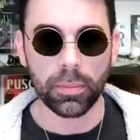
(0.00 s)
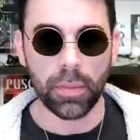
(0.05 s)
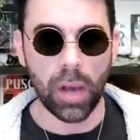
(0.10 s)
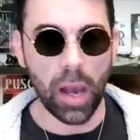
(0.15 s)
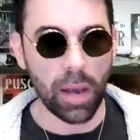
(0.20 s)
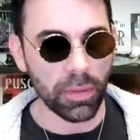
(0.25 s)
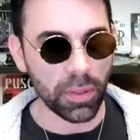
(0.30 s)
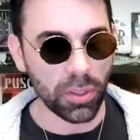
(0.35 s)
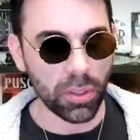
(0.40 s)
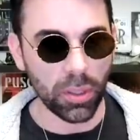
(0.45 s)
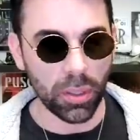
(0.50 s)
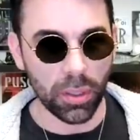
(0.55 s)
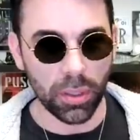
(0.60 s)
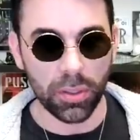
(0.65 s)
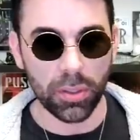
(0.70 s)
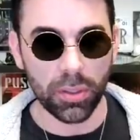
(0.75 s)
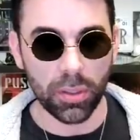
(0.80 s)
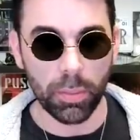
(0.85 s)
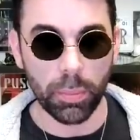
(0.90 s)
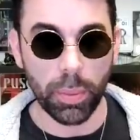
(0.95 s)
Obviously,
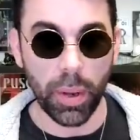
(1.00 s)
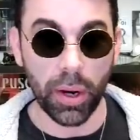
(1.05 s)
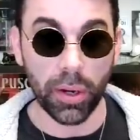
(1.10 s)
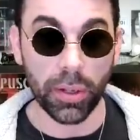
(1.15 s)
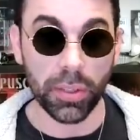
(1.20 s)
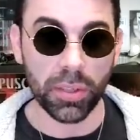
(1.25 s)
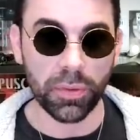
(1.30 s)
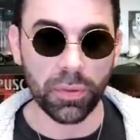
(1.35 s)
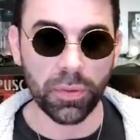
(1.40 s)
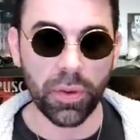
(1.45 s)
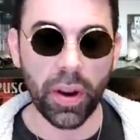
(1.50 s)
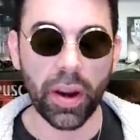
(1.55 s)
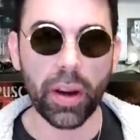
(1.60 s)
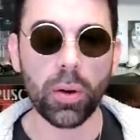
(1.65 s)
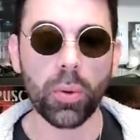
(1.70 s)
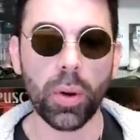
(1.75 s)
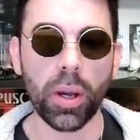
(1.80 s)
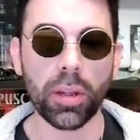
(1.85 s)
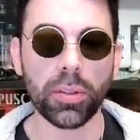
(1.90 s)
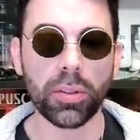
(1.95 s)
this compares very
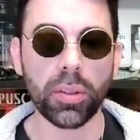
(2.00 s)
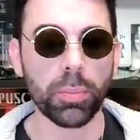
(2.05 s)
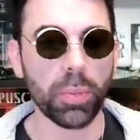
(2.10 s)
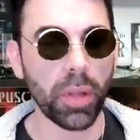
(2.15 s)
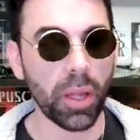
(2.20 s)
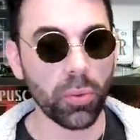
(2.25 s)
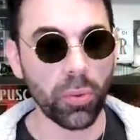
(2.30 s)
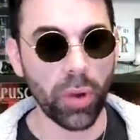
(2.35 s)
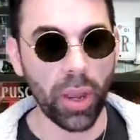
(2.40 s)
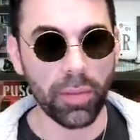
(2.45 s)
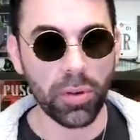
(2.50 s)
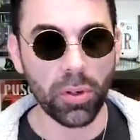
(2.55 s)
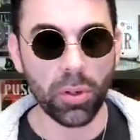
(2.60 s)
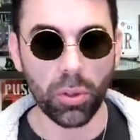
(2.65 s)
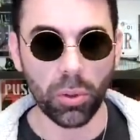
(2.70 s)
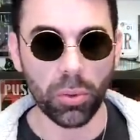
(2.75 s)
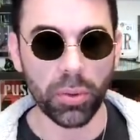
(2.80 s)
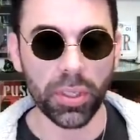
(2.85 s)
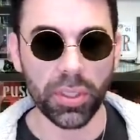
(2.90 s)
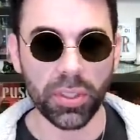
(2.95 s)
well to Bloodraven,
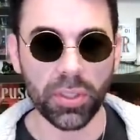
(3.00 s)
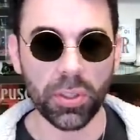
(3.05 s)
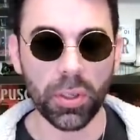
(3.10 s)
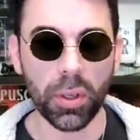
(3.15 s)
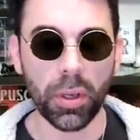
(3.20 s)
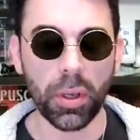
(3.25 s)
who is